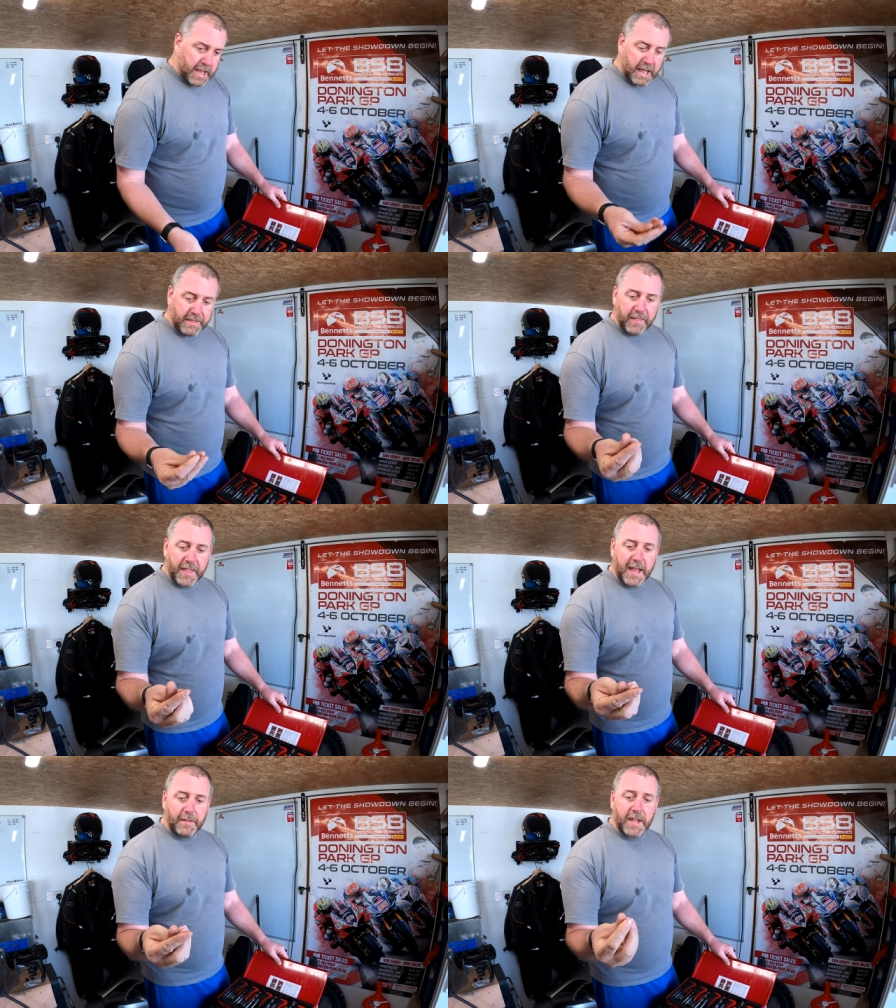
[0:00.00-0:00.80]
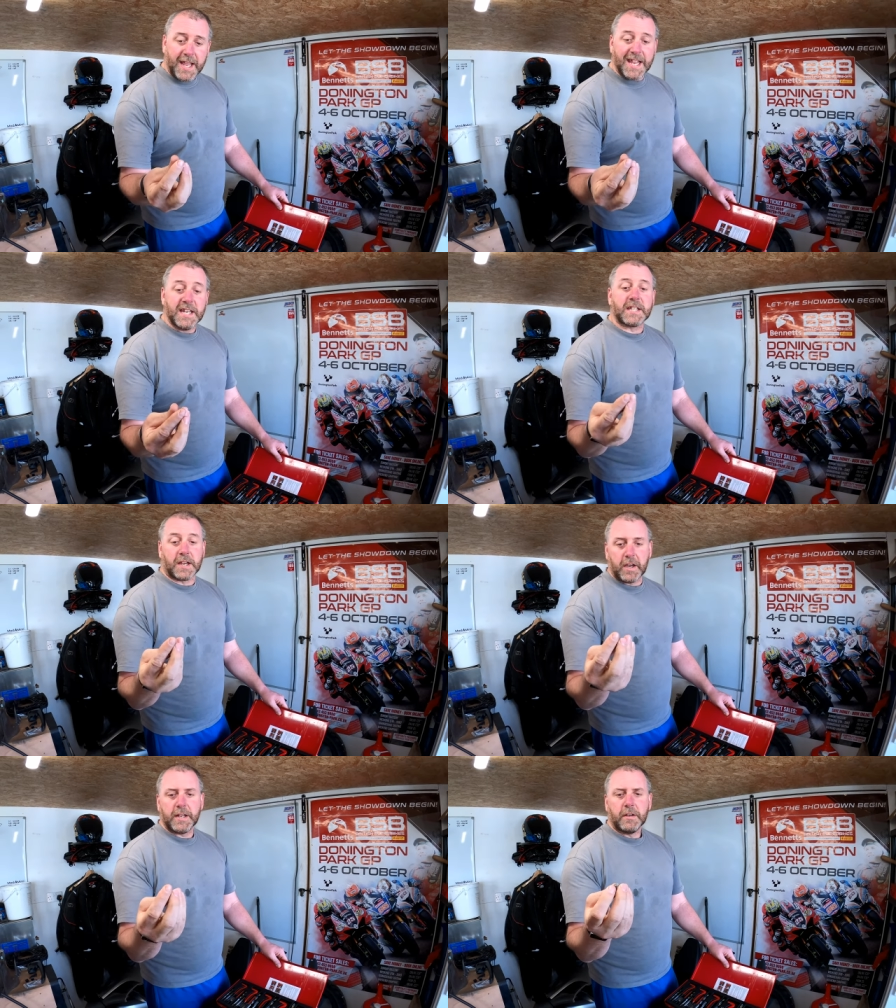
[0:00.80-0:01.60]
And then that the
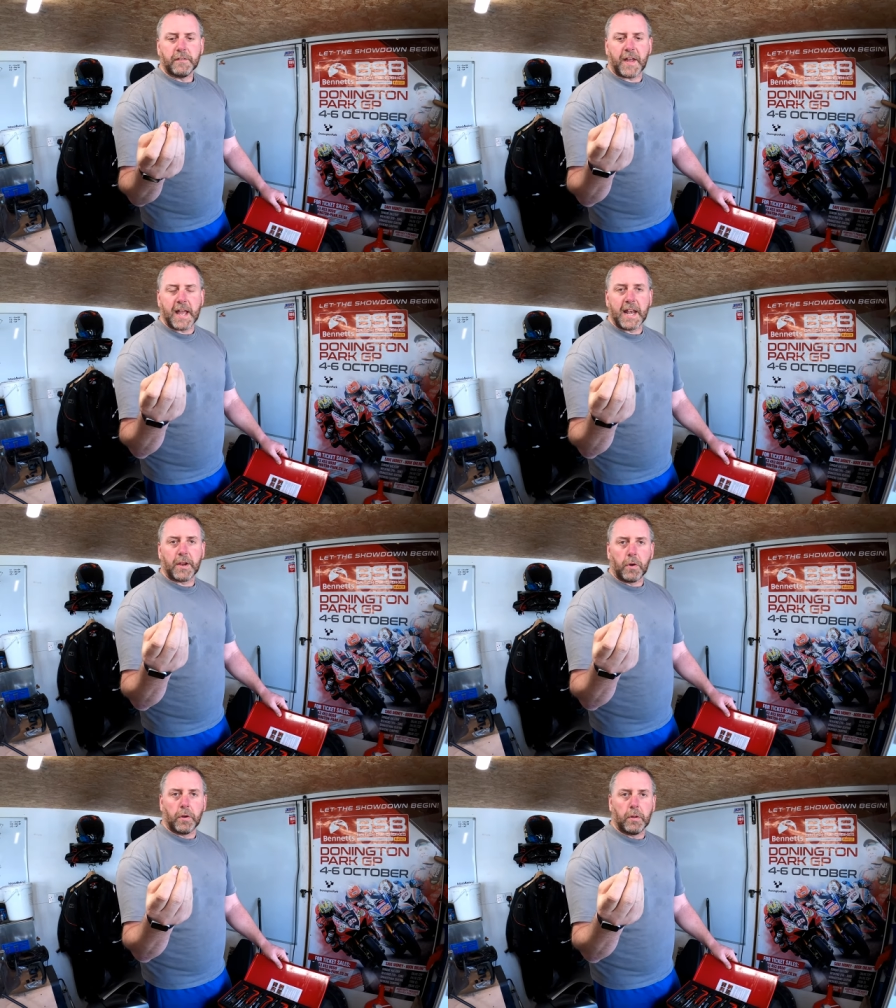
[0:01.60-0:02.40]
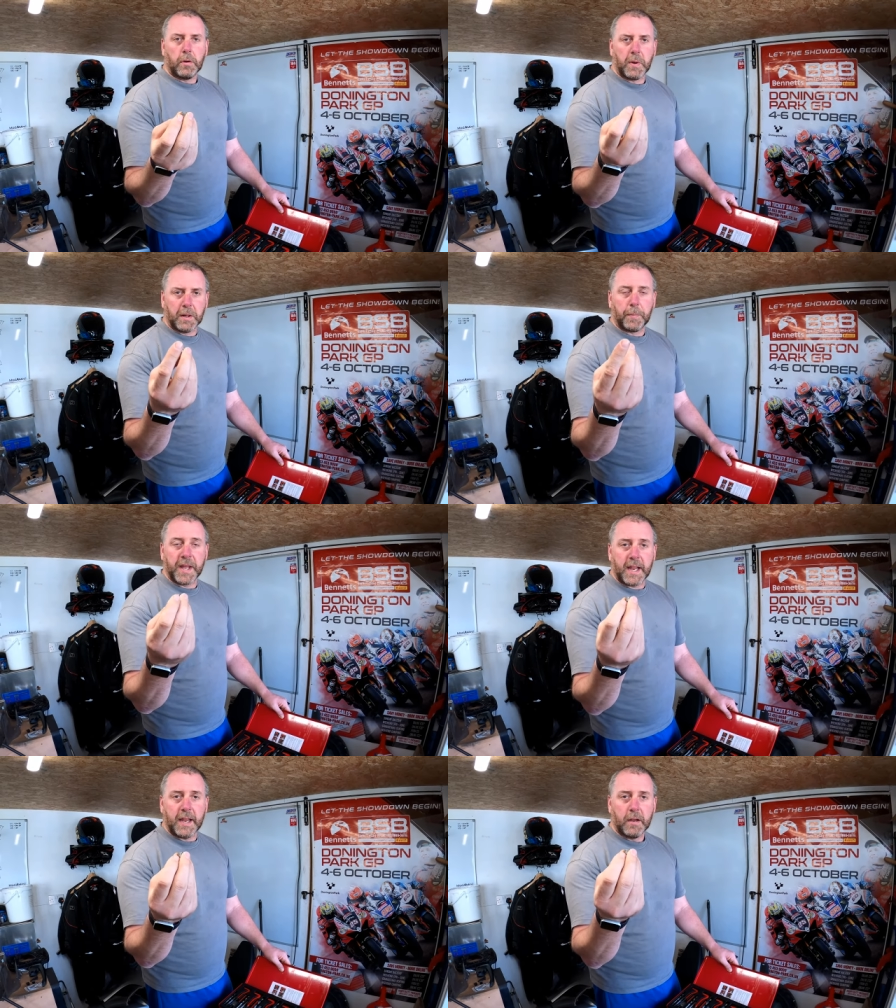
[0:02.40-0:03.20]
inside of that helicoil will
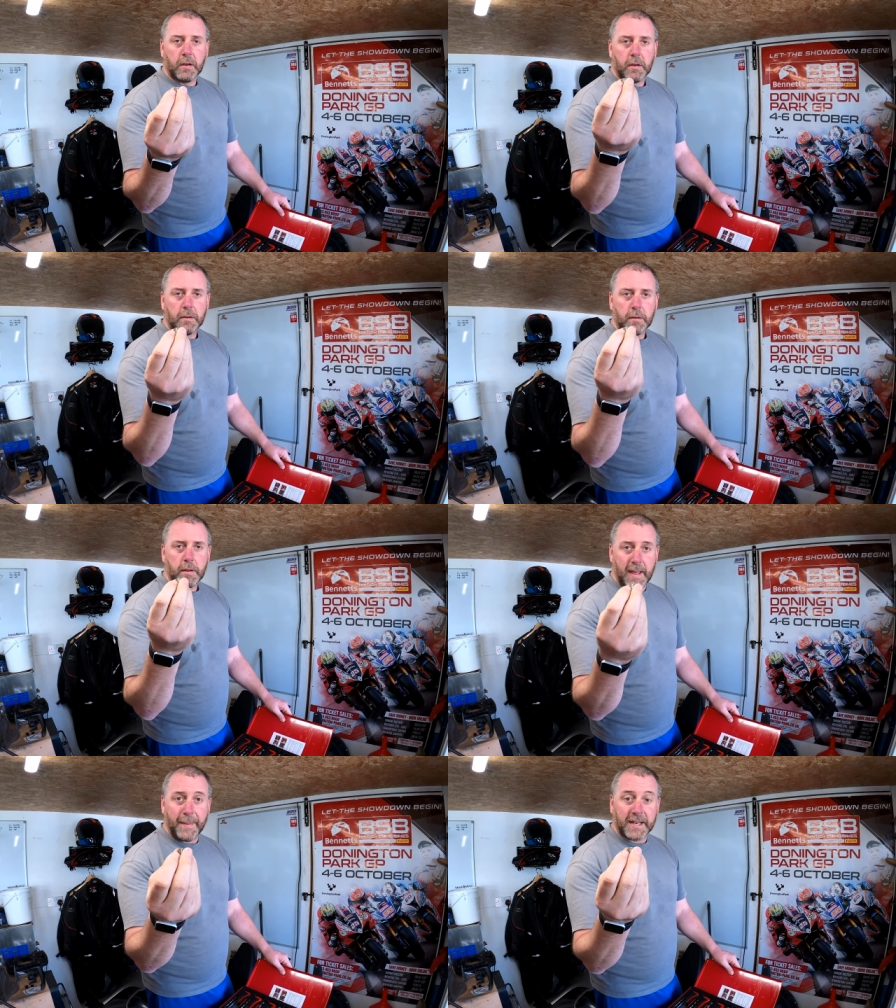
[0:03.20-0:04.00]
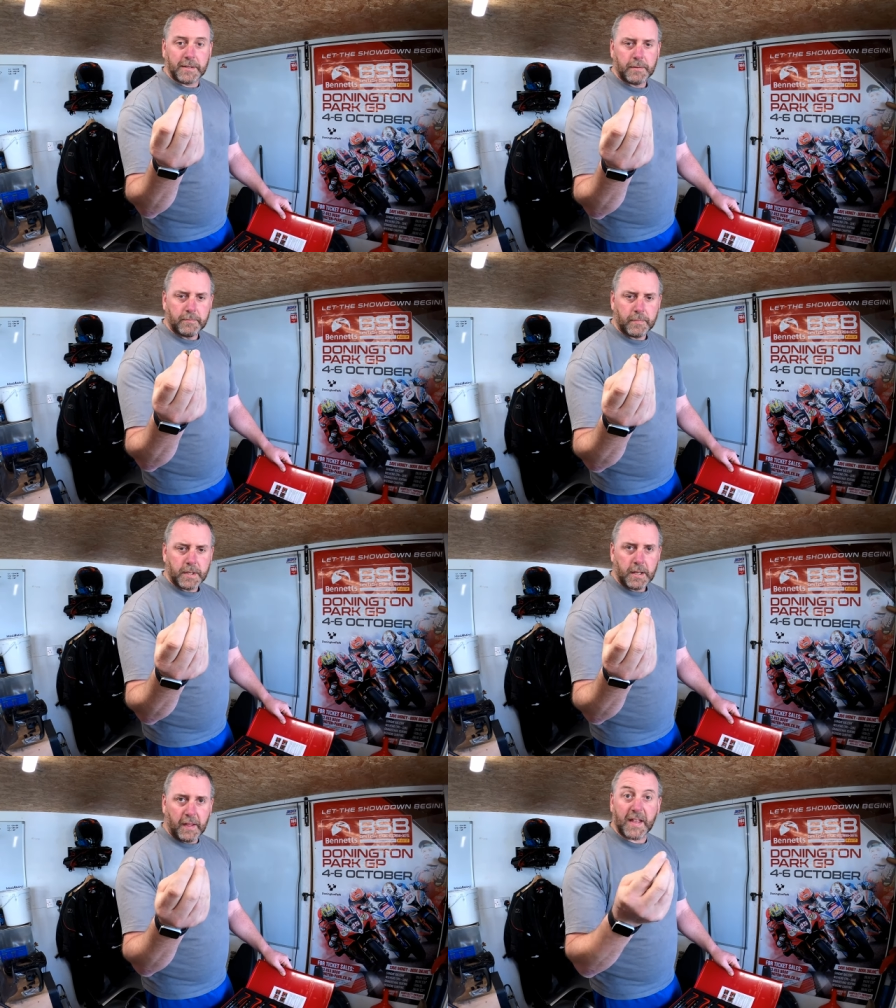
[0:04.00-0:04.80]
be M eight.
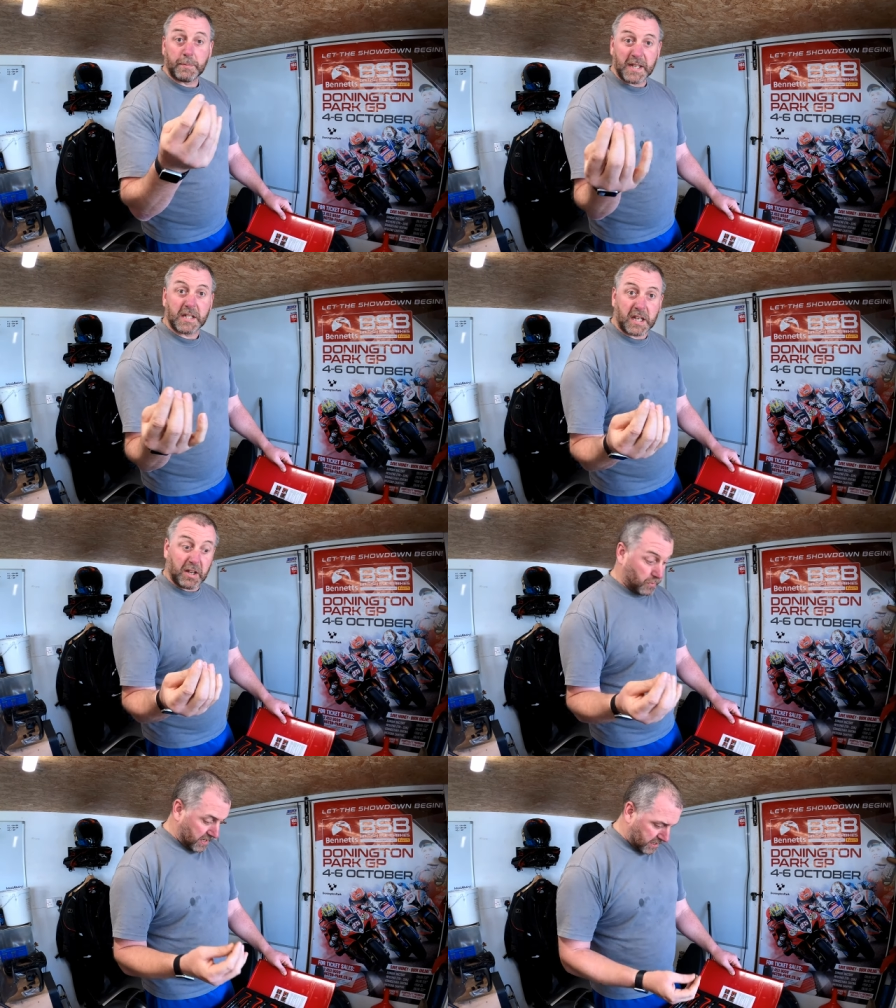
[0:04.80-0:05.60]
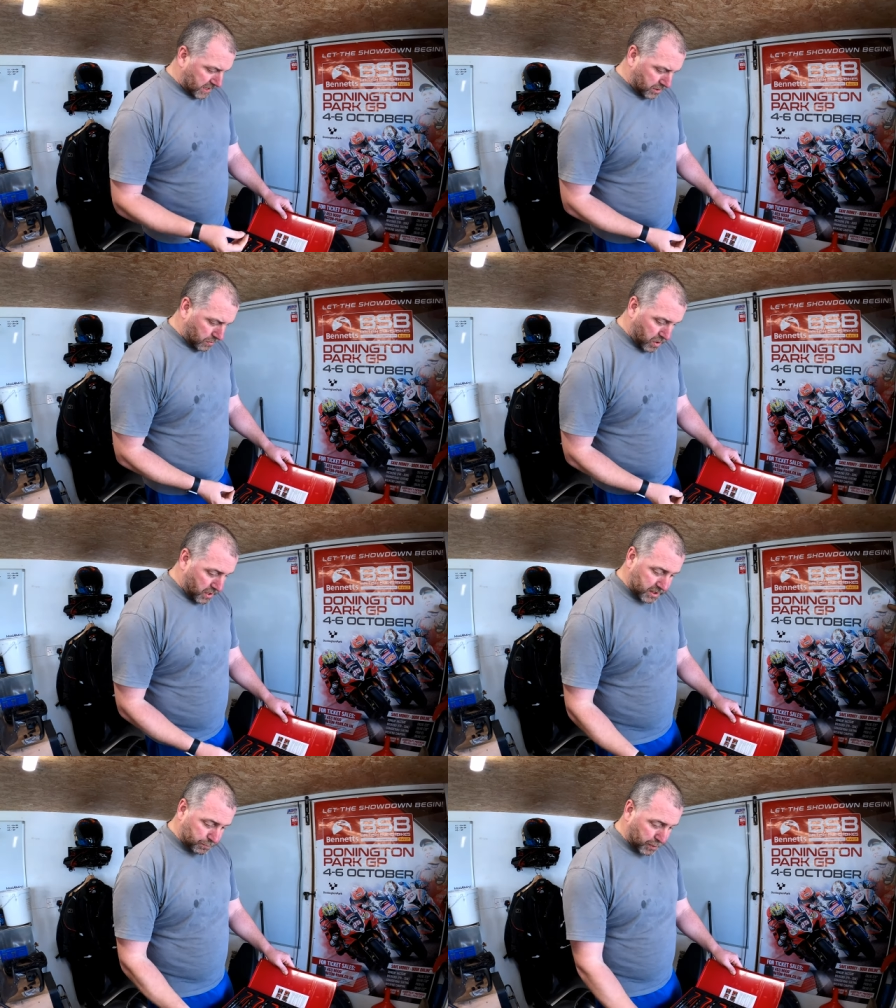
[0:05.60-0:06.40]
And that's basically the way the system
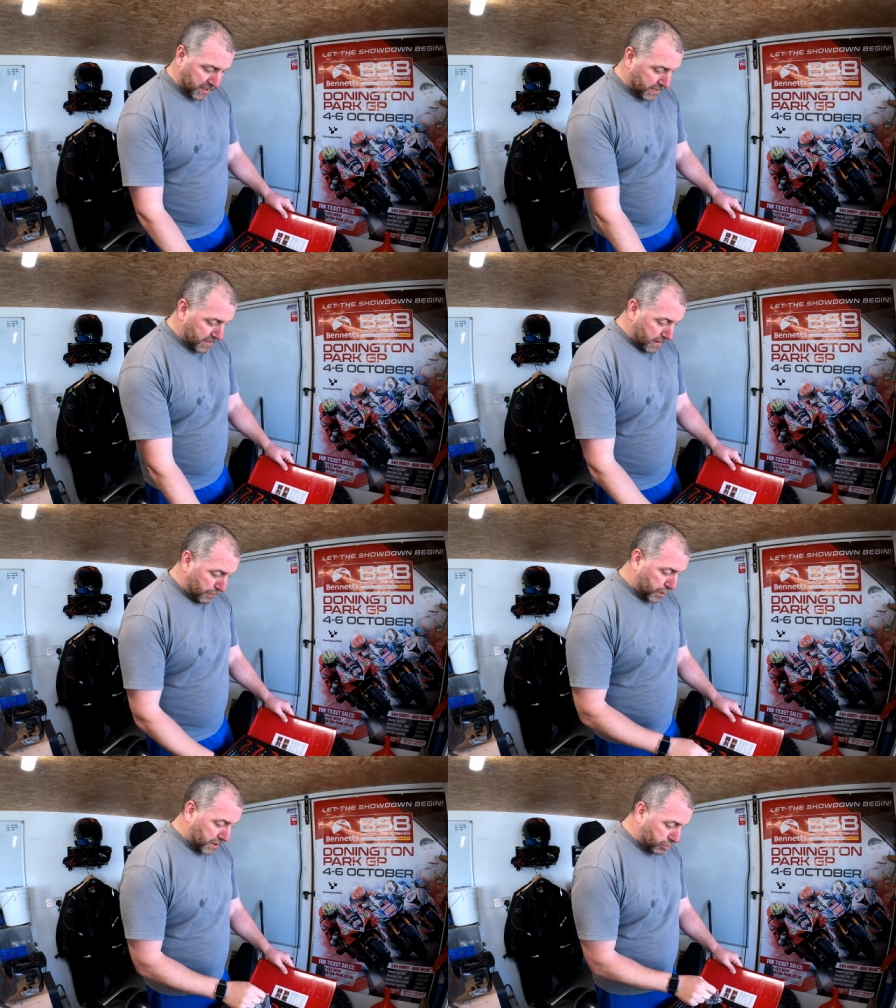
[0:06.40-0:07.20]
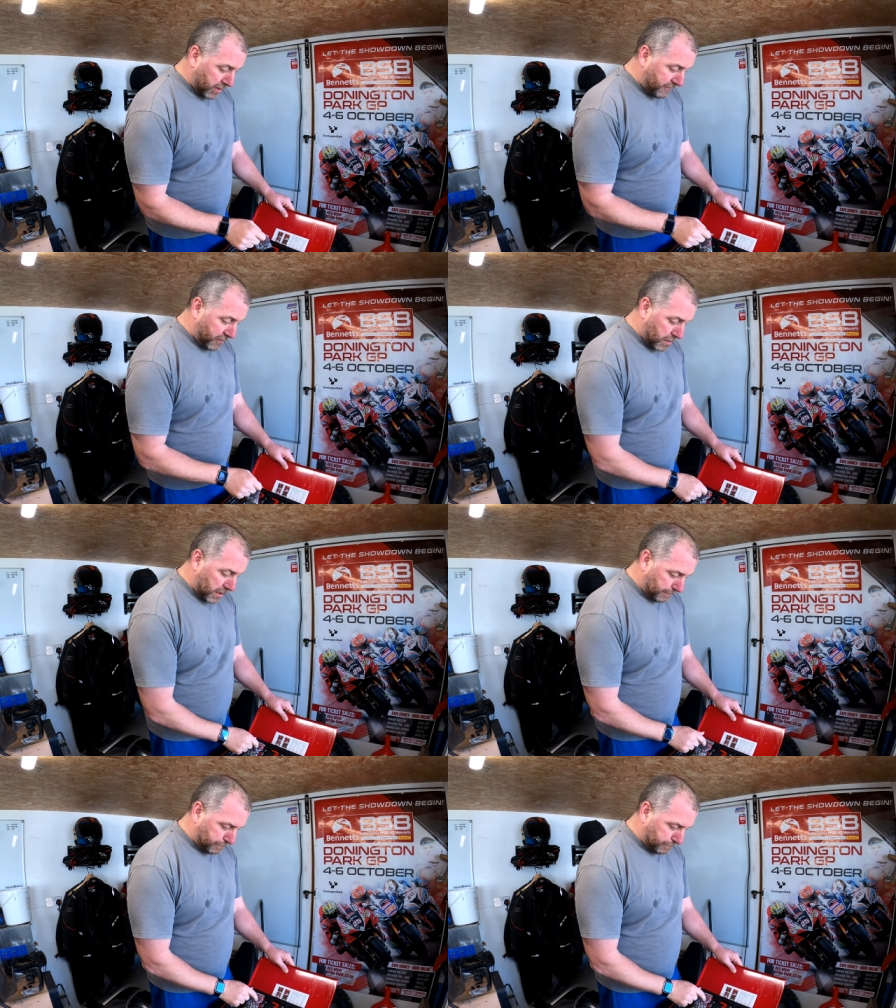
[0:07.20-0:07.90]
works. It's pretty, pretty straightforward.